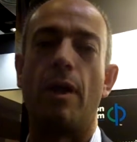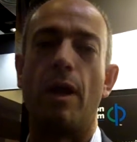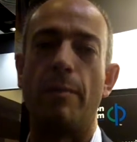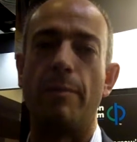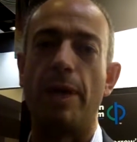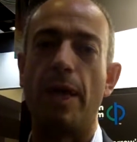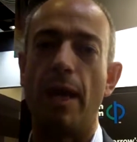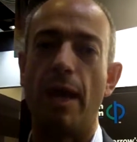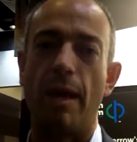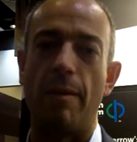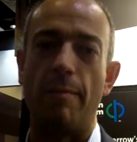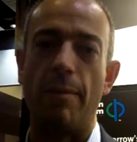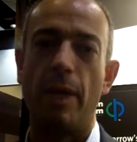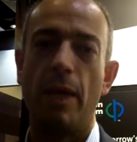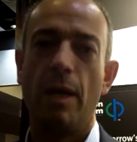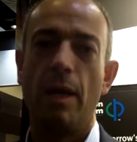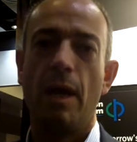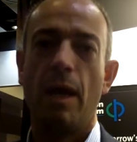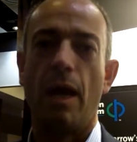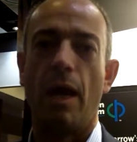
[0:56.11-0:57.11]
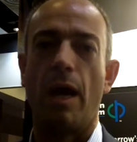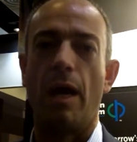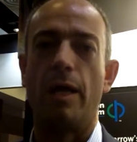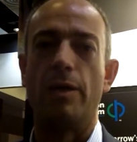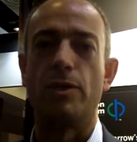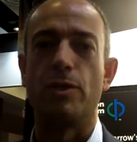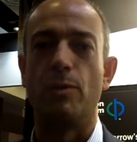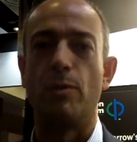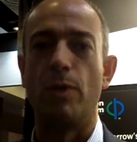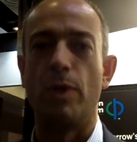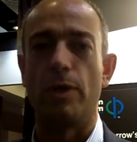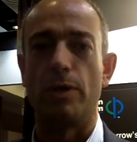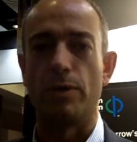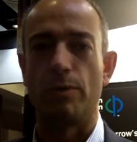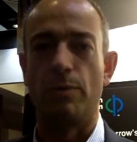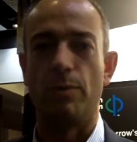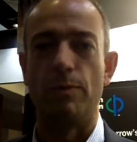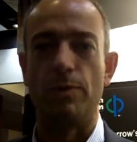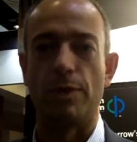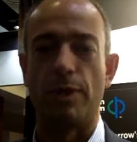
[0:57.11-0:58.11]
IBM to work
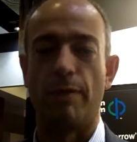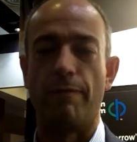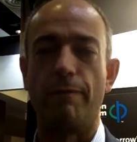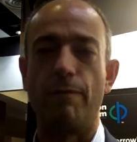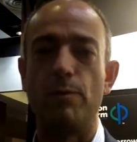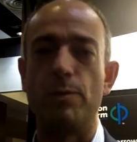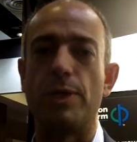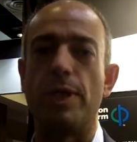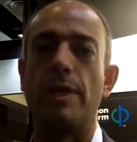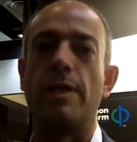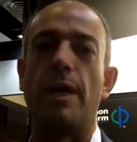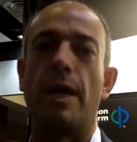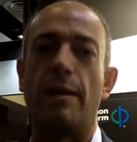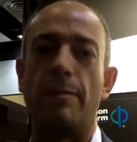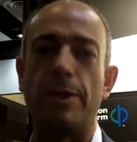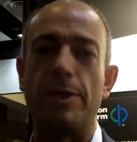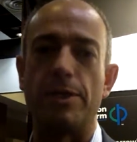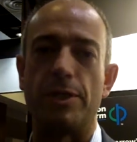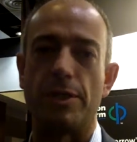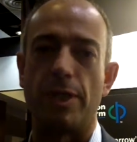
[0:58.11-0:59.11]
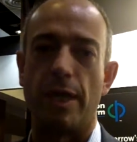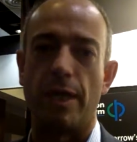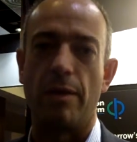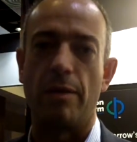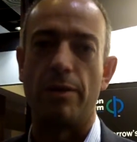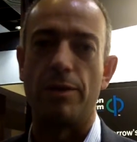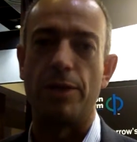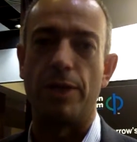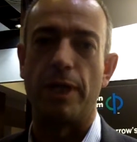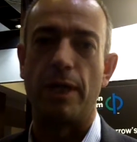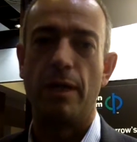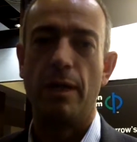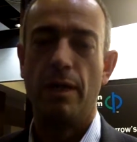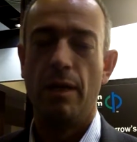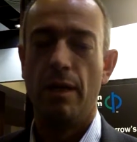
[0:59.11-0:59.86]
towards 14 nanometer technology.